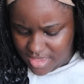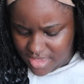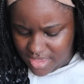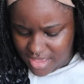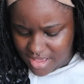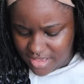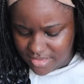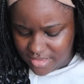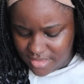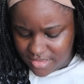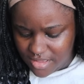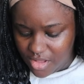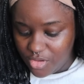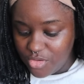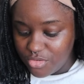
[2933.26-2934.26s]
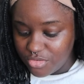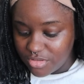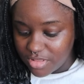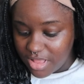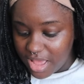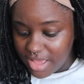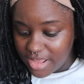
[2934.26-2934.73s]
It has these, oh, you
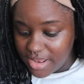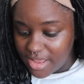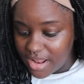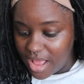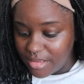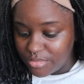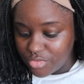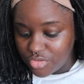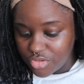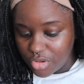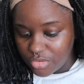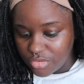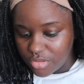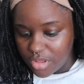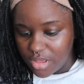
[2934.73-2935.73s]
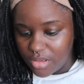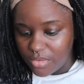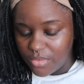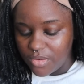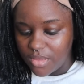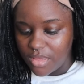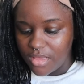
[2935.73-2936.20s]
slide it. I'm so
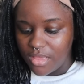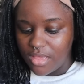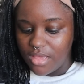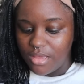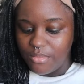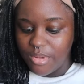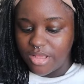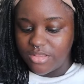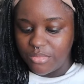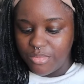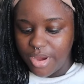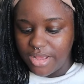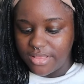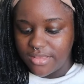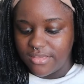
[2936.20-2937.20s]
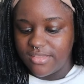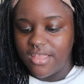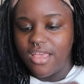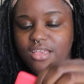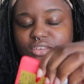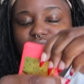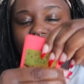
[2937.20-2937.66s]
slow. About to break this thing.